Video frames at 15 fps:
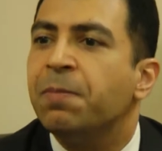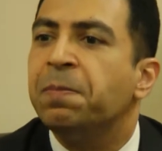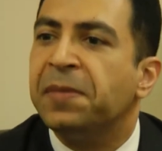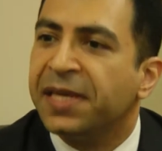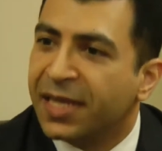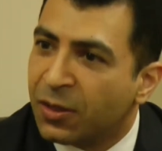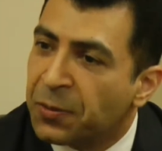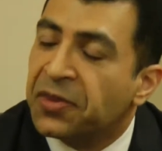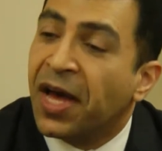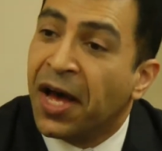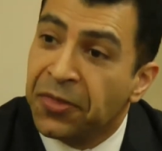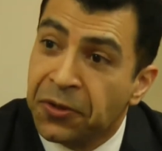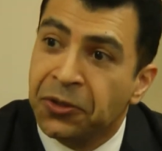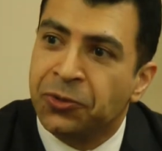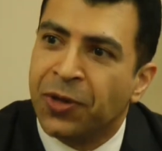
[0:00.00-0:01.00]
meeting with
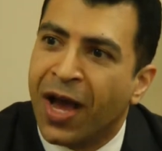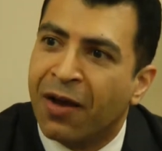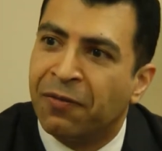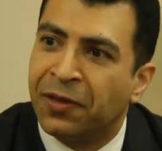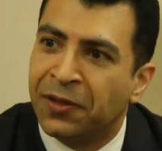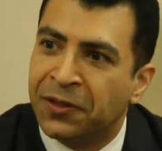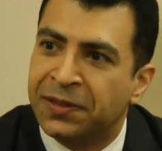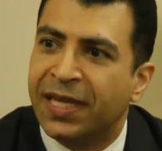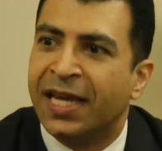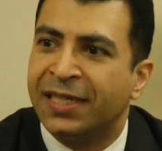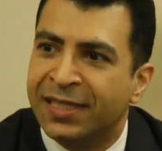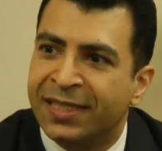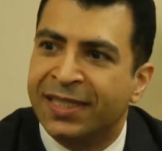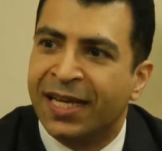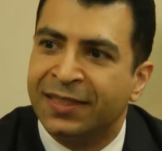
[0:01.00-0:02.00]
other travelers and
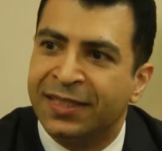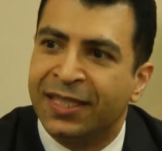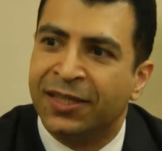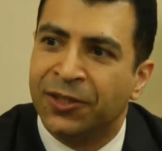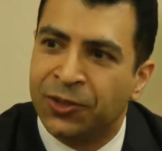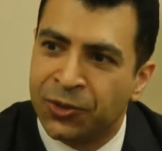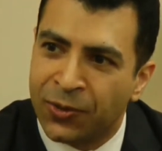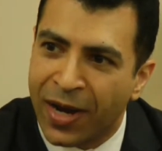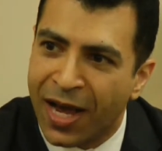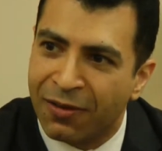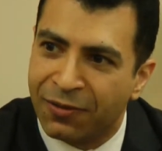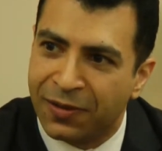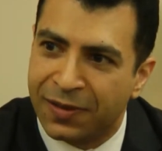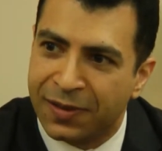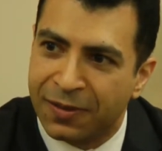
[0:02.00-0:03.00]
discussing their
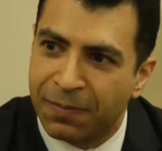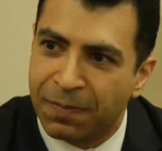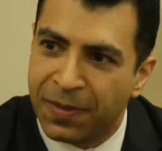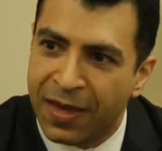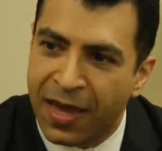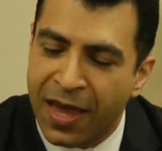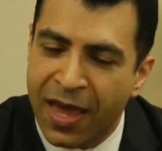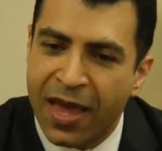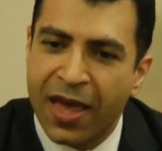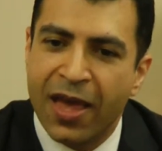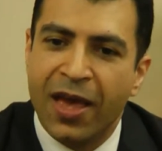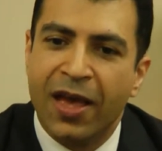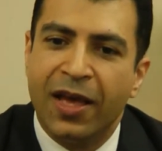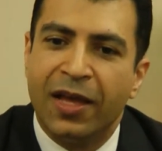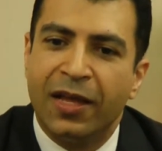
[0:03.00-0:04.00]
travels.
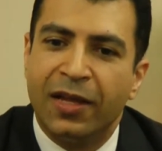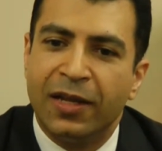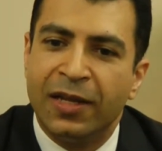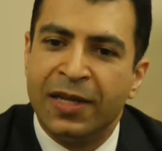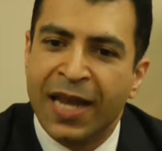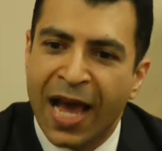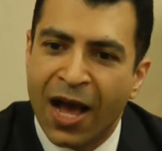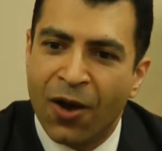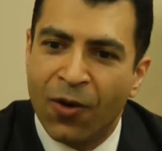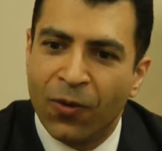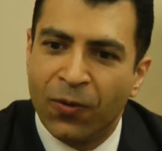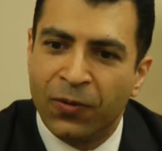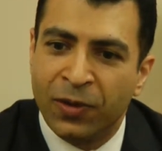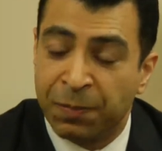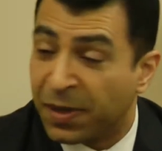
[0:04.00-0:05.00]

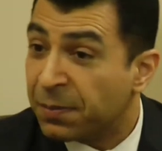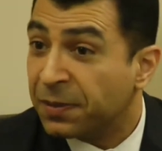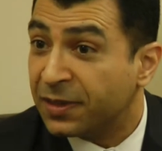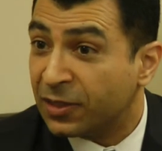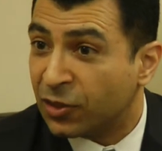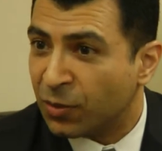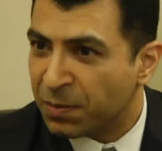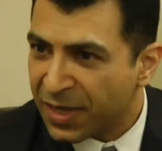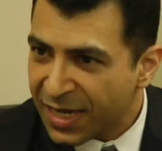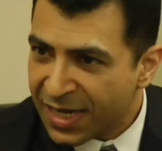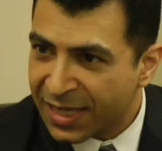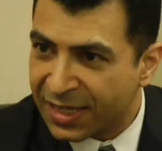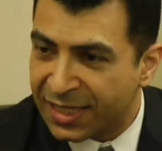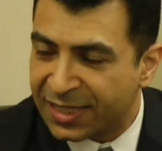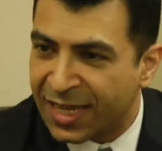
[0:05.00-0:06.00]
Now, the people that they're
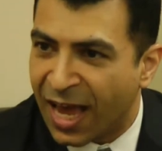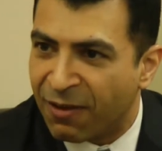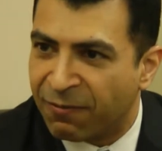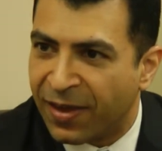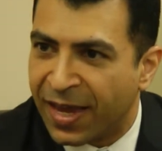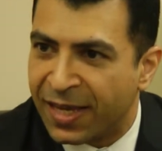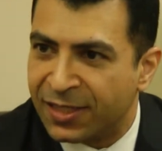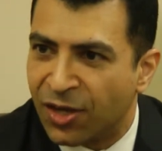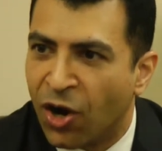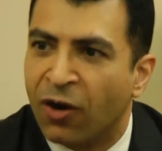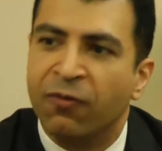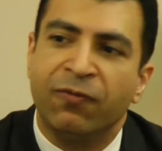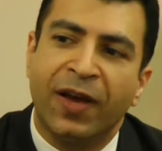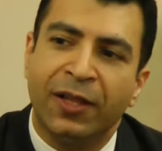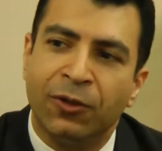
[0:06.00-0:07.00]
meeting in these cafes
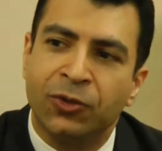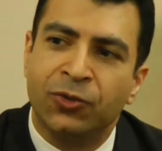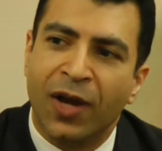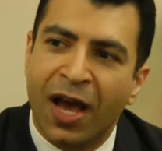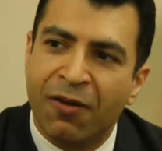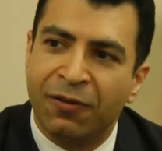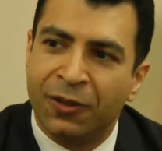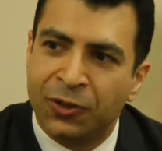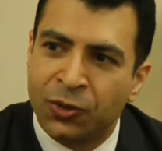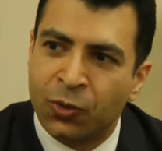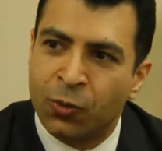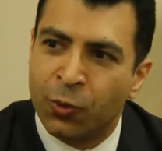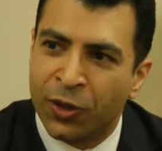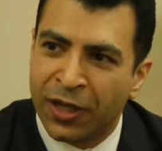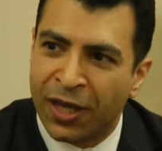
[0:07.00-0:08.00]
are fellow travelers who
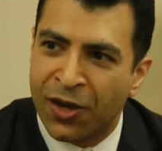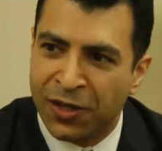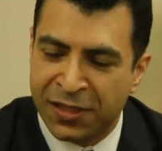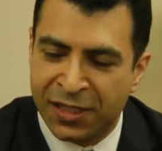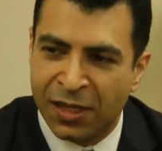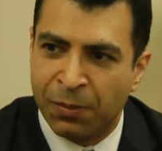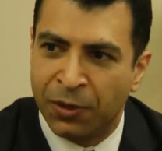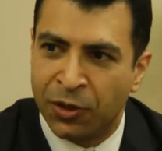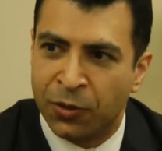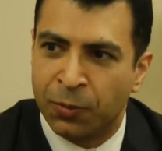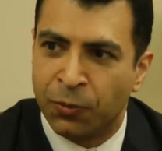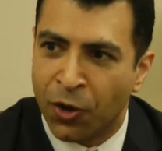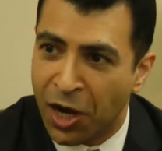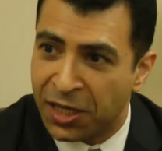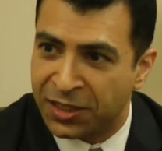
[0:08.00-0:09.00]
are working on similar
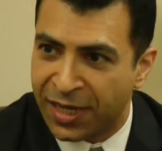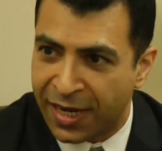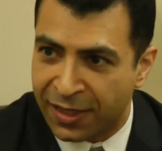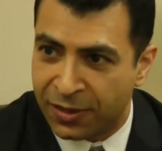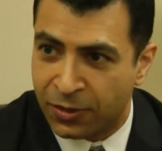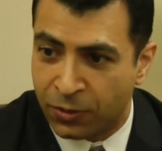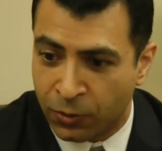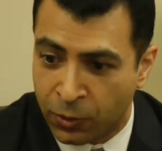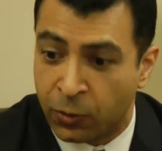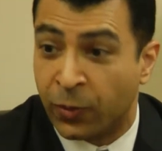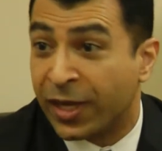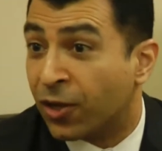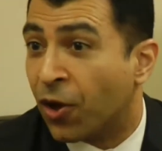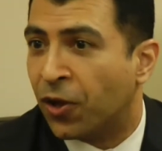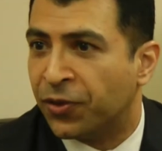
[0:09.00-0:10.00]
projects, what
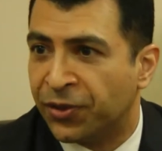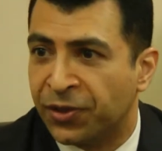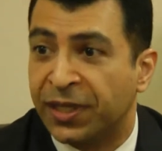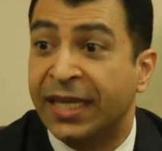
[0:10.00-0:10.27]
we call their